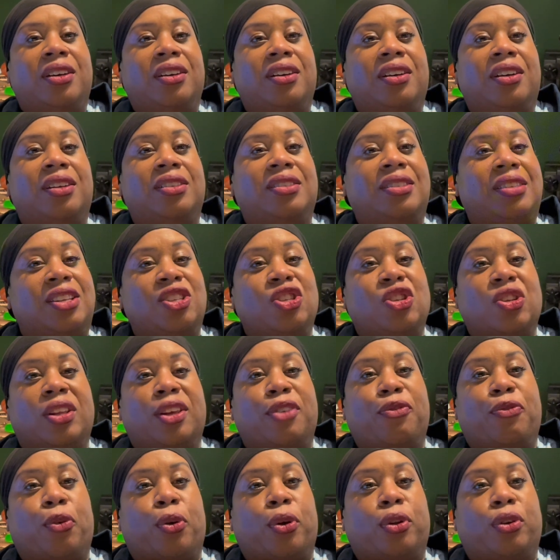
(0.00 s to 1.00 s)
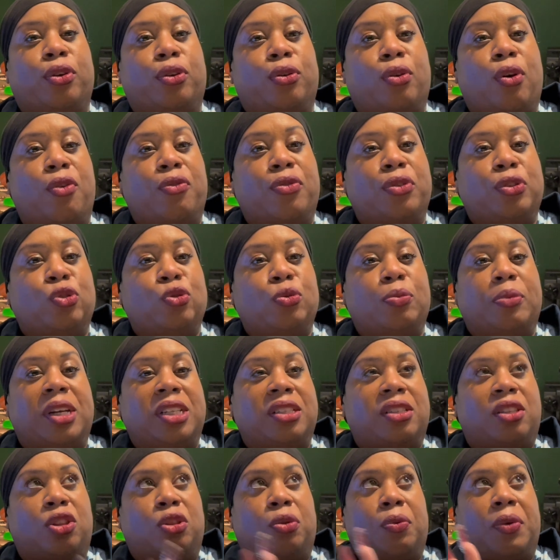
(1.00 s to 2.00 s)
essentially for a little over 2
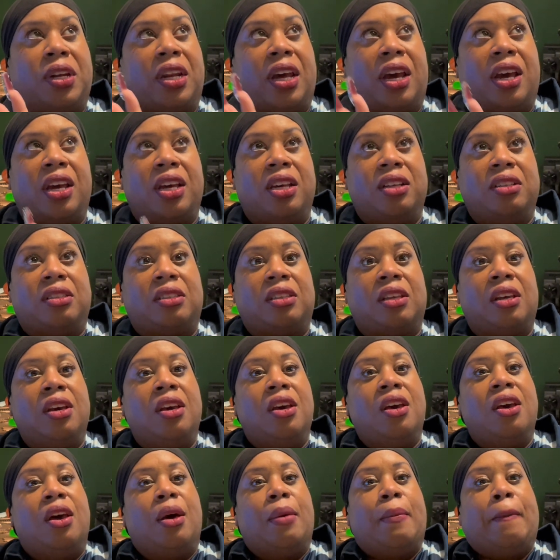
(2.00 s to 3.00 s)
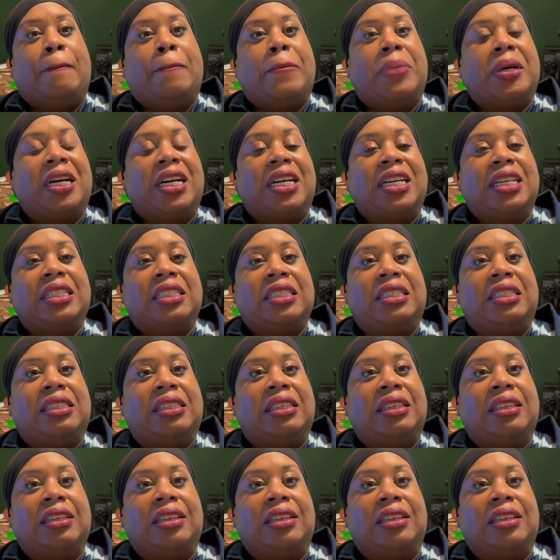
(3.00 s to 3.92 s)
months and 3 days. But